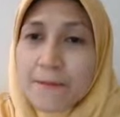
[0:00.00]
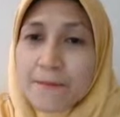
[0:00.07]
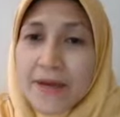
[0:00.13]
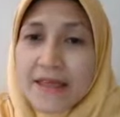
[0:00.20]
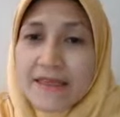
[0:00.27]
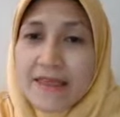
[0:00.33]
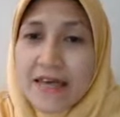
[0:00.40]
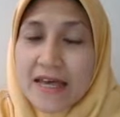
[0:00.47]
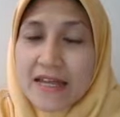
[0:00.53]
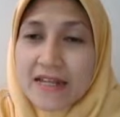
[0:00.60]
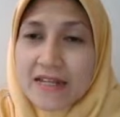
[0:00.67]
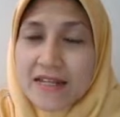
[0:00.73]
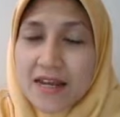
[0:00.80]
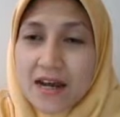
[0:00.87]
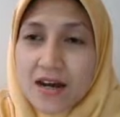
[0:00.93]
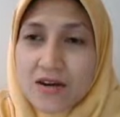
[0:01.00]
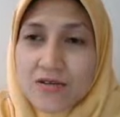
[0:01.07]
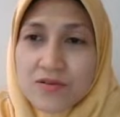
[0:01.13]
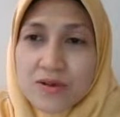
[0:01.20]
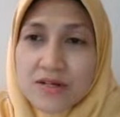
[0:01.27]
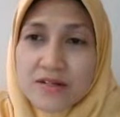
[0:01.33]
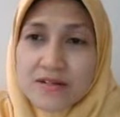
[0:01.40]
But then
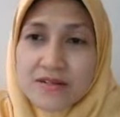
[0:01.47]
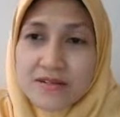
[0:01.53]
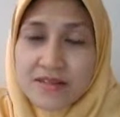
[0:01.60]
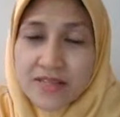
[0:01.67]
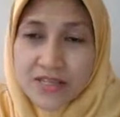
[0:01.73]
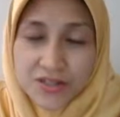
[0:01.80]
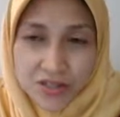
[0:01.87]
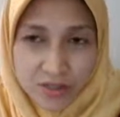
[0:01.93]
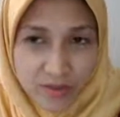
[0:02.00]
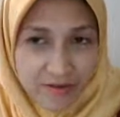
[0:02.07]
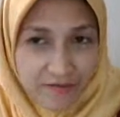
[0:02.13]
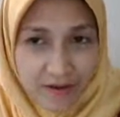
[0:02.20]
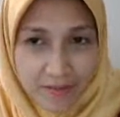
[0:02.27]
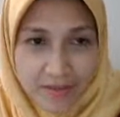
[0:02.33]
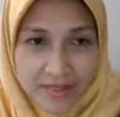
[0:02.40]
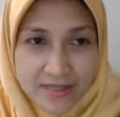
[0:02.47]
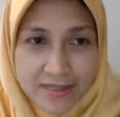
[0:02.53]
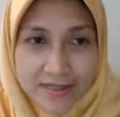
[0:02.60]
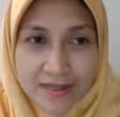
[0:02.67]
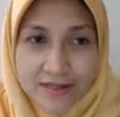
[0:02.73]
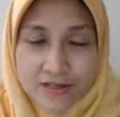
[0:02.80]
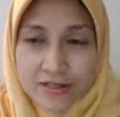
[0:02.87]
now, these German
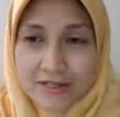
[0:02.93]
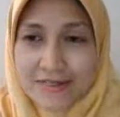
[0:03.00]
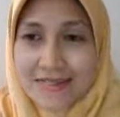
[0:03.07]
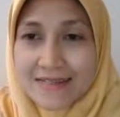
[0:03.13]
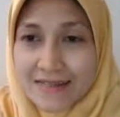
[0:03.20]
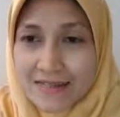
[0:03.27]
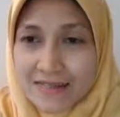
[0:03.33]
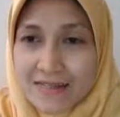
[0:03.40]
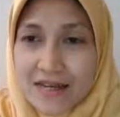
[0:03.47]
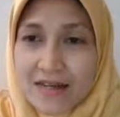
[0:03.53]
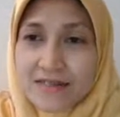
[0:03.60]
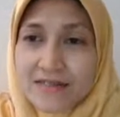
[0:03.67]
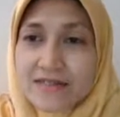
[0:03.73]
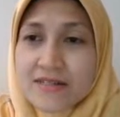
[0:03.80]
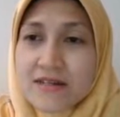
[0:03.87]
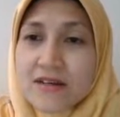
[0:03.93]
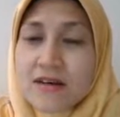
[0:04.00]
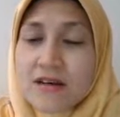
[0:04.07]
pharmacists actually synthesized